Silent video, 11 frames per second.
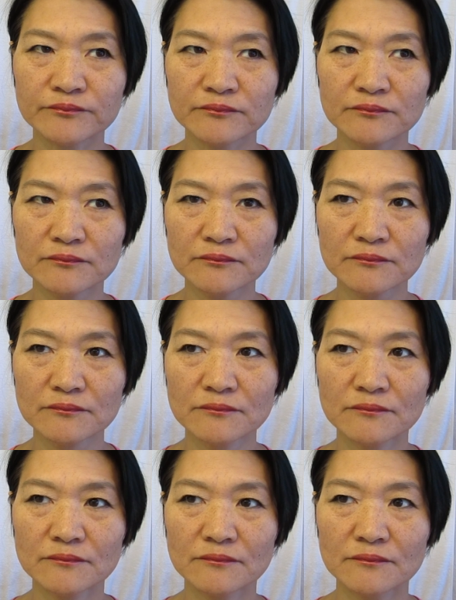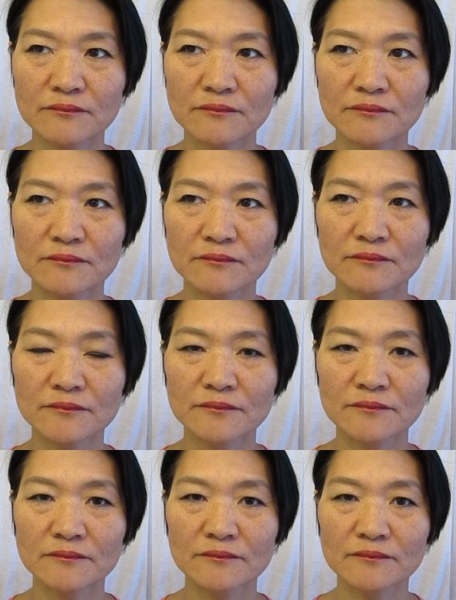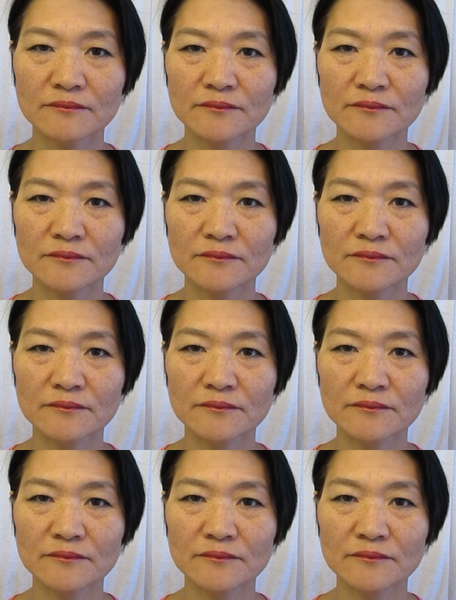[no speech]